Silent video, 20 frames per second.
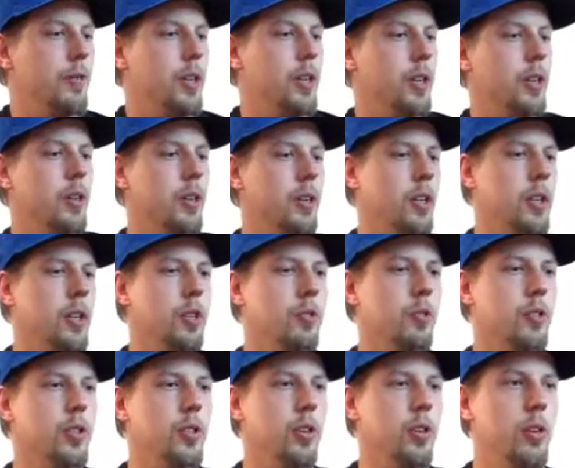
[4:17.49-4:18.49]
a good
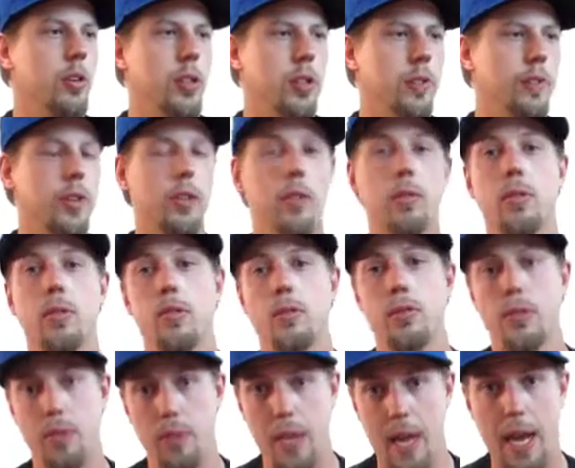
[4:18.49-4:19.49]
result if you don't go
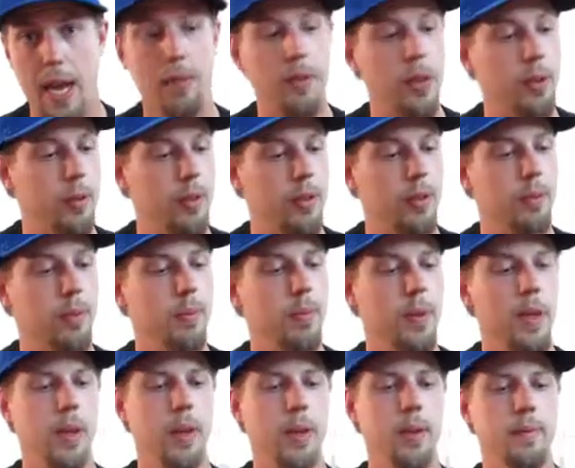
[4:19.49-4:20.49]
too heavy with them.
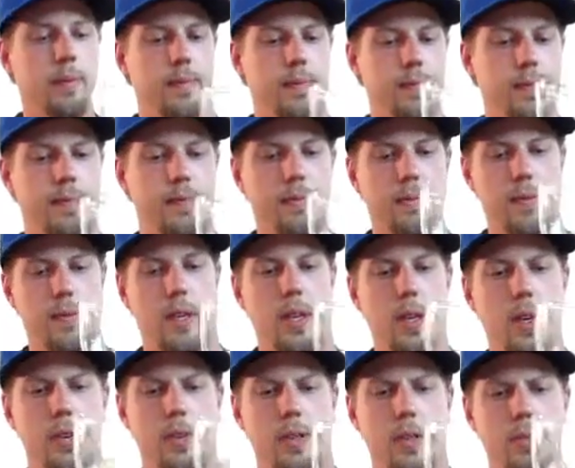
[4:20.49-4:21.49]
Yeah,
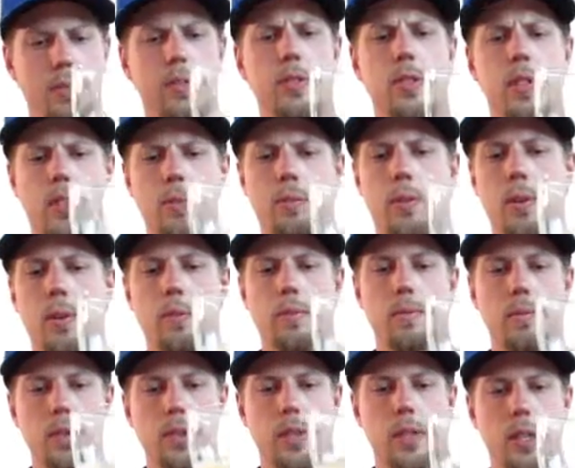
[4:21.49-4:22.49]
this one's done well.
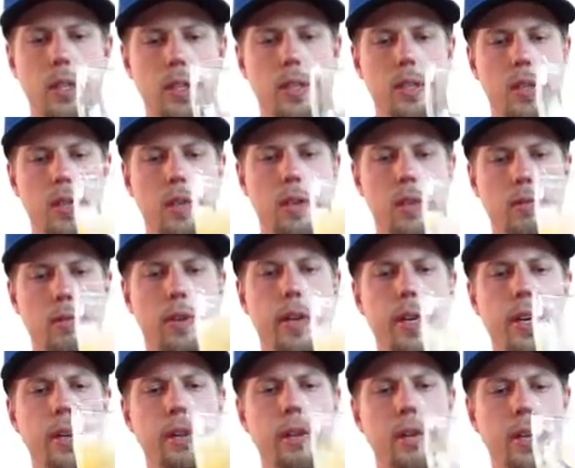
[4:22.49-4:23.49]
Let's get a
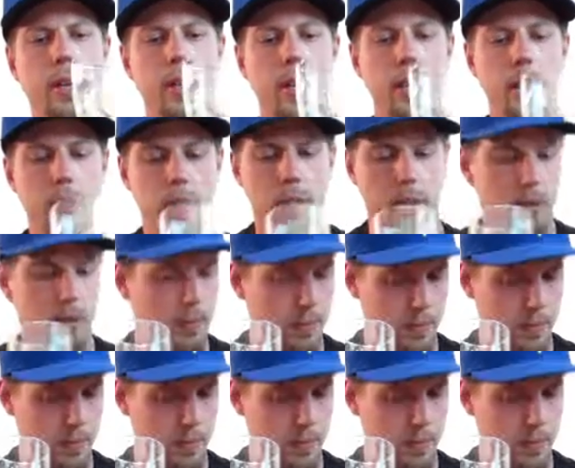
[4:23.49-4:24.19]
rating on it, guys.